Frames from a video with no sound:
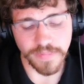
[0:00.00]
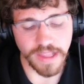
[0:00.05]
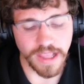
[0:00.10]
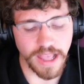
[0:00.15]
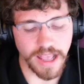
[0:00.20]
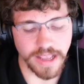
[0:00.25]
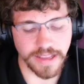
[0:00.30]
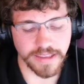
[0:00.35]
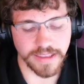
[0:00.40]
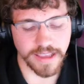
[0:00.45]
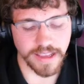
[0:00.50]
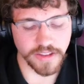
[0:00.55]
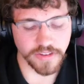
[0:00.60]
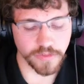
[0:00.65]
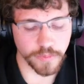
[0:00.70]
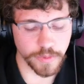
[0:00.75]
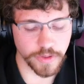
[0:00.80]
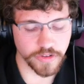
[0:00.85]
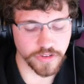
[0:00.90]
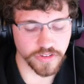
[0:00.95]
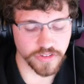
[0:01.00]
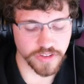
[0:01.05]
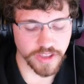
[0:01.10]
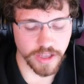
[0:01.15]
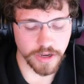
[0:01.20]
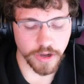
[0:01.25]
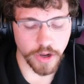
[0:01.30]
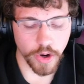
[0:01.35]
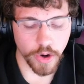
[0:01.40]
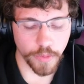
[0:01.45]
I guess we just
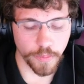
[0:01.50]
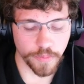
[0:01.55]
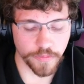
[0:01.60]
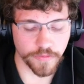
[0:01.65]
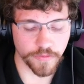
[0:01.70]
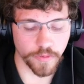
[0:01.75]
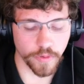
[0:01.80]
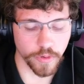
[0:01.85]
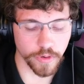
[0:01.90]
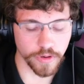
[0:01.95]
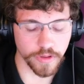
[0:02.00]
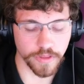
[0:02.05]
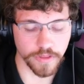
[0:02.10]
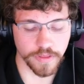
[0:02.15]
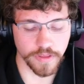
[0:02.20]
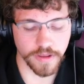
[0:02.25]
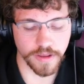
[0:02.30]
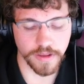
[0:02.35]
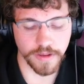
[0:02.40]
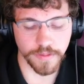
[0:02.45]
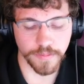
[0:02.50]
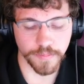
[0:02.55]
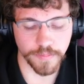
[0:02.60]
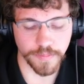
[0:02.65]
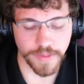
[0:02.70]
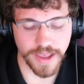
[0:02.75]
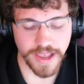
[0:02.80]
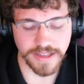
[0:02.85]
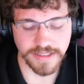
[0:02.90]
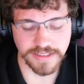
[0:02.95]
gotta hope for the
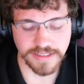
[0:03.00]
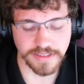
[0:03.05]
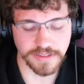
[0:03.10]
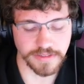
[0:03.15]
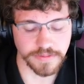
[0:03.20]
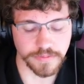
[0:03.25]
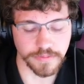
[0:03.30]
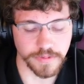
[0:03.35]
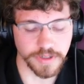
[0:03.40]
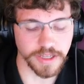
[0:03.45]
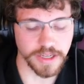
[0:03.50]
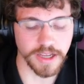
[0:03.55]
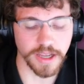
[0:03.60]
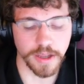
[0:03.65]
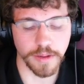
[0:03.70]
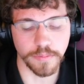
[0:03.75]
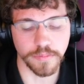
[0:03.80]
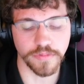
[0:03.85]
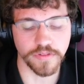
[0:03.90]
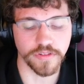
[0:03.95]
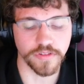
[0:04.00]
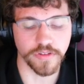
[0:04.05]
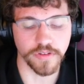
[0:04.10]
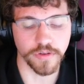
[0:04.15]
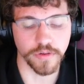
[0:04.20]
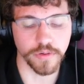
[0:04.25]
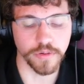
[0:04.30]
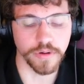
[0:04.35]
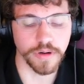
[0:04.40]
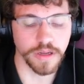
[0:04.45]
best when it comes
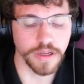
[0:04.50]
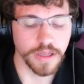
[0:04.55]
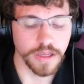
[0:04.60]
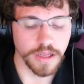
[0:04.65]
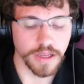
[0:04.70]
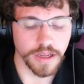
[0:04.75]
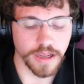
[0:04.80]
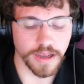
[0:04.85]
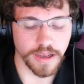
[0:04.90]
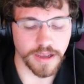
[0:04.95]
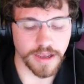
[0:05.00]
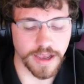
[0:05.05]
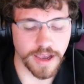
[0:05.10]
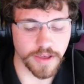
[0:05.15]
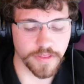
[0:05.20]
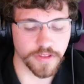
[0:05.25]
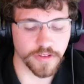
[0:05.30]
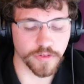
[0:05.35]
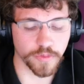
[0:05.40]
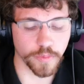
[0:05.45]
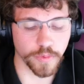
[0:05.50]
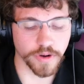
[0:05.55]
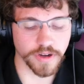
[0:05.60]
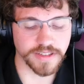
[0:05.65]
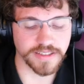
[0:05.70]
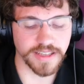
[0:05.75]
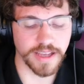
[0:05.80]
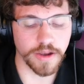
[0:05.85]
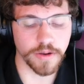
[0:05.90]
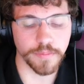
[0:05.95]
to how this
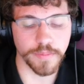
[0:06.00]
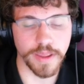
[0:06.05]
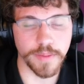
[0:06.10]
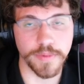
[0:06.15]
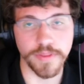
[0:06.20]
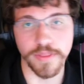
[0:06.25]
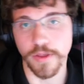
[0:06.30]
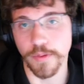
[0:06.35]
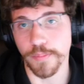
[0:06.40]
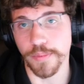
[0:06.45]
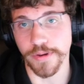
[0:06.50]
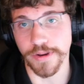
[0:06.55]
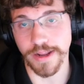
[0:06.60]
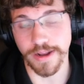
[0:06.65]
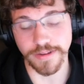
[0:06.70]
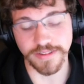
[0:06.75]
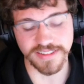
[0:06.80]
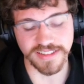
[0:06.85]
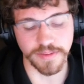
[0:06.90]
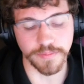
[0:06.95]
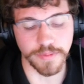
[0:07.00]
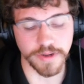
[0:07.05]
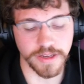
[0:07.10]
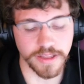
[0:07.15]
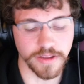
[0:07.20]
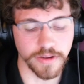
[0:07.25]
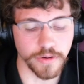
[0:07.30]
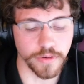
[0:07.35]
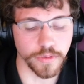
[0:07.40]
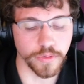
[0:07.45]
works out. Maybe they'll put out
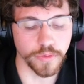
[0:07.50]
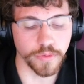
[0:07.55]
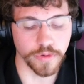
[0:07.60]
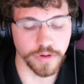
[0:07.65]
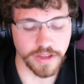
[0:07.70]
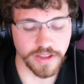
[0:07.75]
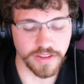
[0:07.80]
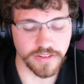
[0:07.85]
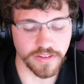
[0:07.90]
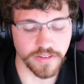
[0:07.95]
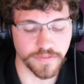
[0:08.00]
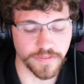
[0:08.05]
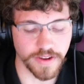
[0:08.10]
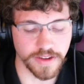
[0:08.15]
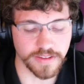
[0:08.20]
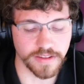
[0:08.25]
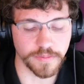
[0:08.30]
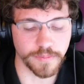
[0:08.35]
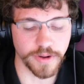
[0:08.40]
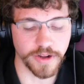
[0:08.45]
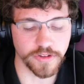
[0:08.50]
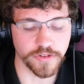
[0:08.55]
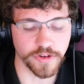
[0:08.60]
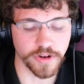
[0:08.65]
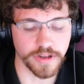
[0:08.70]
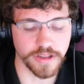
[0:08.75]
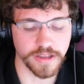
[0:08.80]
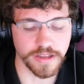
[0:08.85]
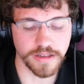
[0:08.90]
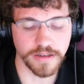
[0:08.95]
somebody who is affected by
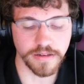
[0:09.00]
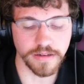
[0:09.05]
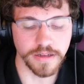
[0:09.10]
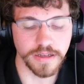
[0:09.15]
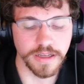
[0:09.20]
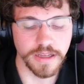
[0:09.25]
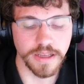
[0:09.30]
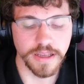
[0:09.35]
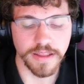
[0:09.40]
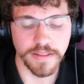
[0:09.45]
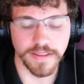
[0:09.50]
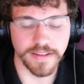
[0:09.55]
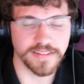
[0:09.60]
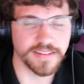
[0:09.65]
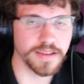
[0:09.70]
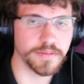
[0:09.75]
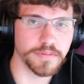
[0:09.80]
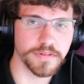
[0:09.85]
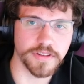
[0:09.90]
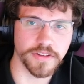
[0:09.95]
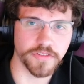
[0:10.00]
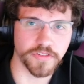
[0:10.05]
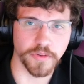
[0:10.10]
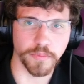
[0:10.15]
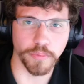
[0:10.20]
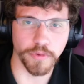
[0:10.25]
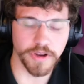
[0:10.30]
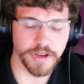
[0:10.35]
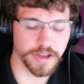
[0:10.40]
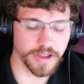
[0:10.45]
Druddigon. They seem to
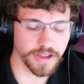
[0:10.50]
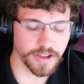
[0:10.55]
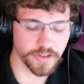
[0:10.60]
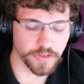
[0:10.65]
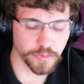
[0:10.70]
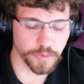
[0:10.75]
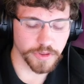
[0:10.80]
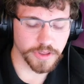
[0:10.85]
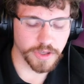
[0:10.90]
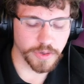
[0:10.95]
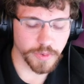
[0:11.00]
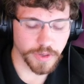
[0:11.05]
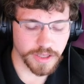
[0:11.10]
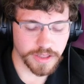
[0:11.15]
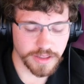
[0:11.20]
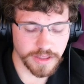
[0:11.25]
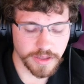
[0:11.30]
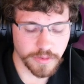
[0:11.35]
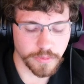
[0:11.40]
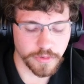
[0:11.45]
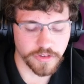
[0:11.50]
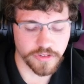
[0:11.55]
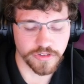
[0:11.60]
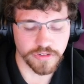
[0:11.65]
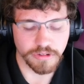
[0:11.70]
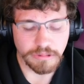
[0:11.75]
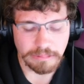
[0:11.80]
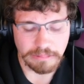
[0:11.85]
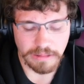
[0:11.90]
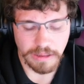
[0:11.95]
Sabrina us really quickly, which
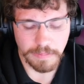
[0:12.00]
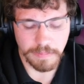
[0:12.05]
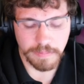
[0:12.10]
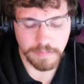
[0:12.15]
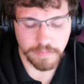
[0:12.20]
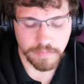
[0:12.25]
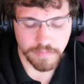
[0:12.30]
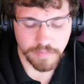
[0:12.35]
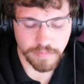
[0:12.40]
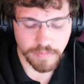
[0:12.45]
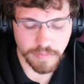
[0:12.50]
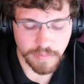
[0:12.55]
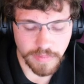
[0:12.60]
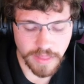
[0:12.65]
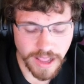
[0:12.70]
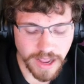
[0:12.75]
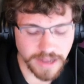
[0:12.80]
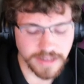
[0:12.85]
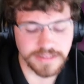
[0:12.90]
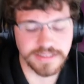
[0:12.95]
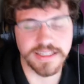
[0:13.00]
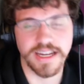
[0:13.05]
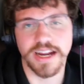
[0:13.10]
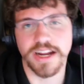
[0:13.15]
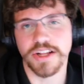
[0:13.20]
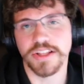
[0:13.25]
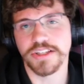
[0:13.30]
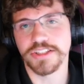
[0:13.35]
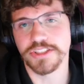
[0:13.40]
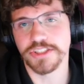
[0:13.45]
I'm not
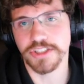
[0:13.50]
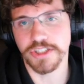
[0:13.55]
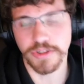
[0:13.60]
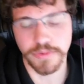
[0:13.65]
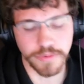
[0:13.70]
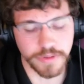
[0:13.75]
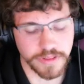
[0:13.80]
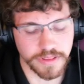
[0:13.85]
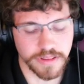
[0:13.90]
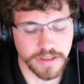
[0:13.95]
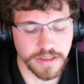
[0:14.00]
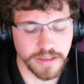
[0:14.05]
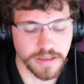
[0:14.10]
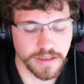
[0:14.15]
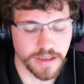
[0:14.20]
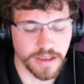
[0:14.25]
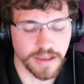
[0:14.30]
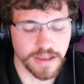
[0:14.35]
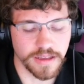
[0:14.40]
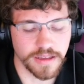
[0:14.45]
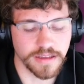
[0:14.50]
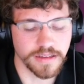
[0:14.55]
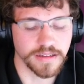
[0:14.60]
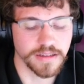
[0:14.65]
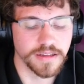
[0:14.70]
entirely sure what the...